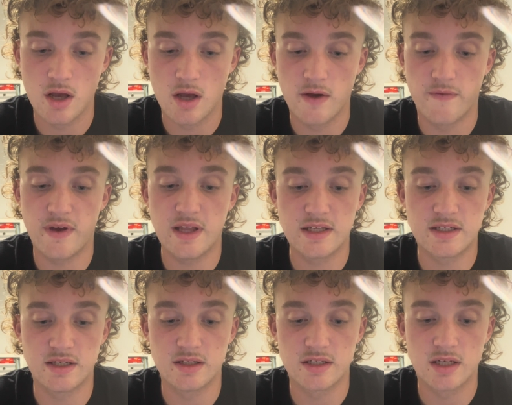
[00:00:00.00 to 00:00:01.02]
For
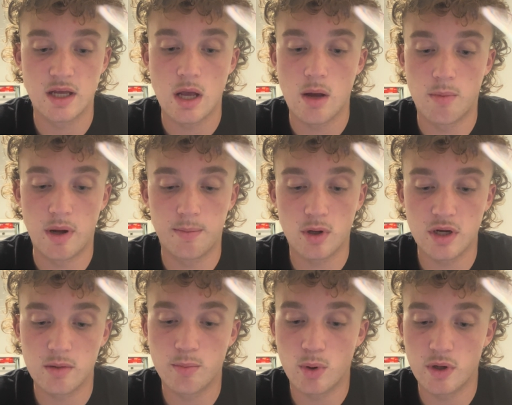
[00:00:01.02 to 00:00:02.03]
instance, by
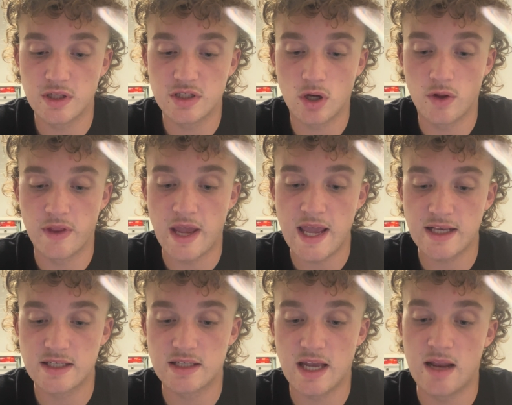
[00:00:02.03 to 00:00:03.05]
plotting points on the
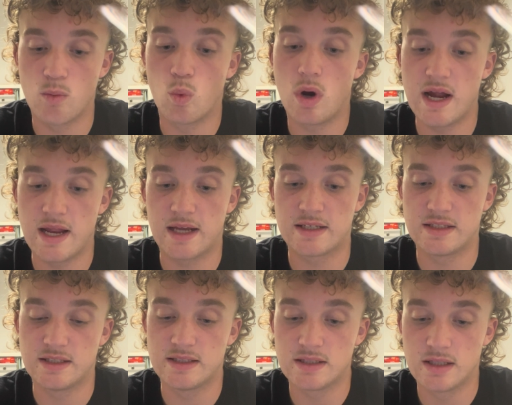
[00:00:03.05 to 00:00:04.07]
x and y
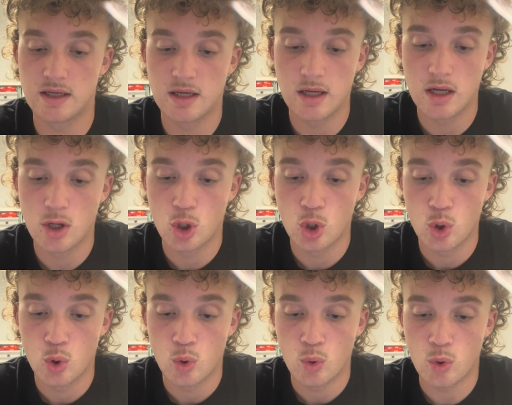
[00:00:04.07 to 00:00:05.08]
axes,
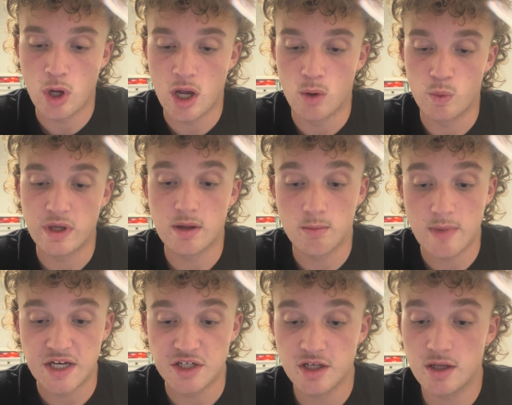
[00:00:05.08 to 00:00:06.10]
we can
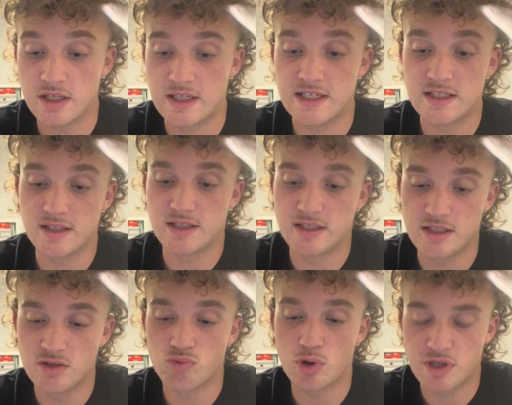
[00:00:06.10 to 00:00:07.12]
measure
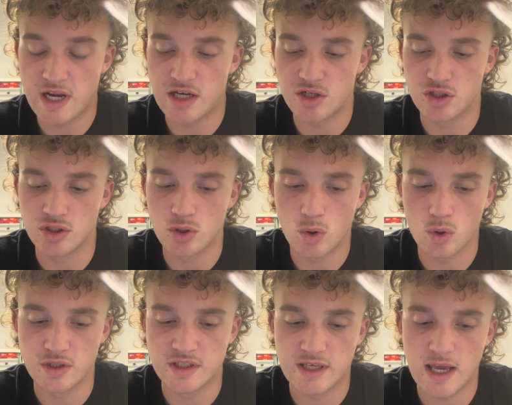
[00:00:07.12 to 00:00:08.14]
distances, rotations, or
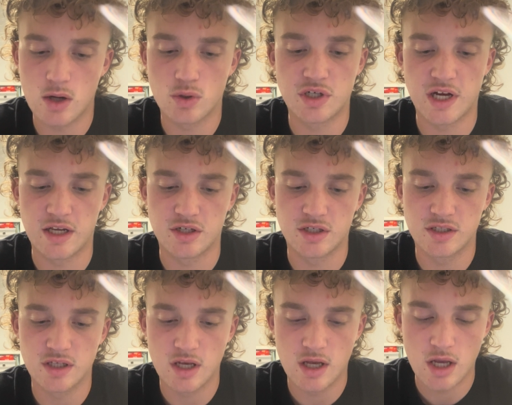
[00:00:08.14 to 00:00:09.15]
scale
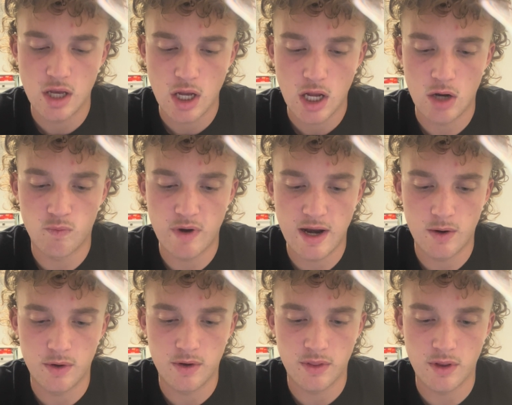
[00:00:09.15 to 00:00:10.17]
changes
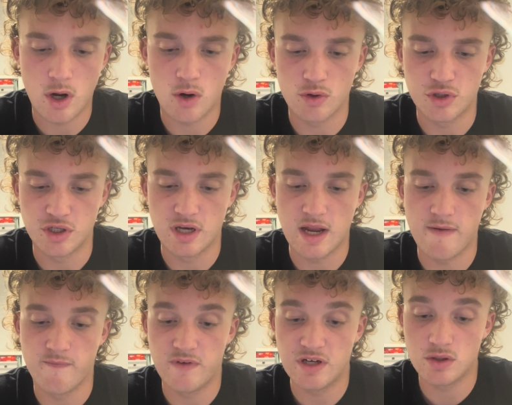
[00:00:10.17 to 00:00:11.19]
around the origin
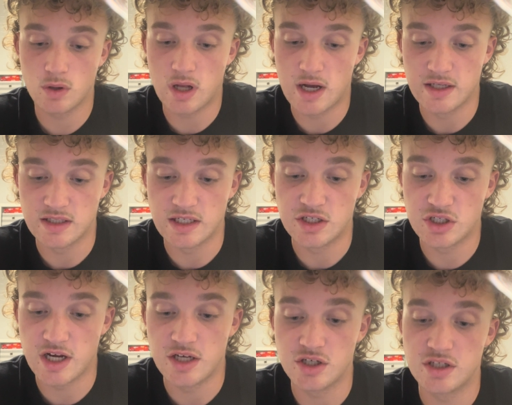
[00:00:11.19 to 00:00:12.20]
and visualize these
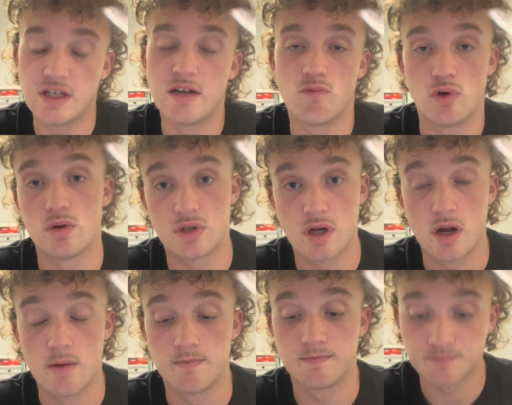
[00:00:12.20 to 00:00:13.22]
changes in real time.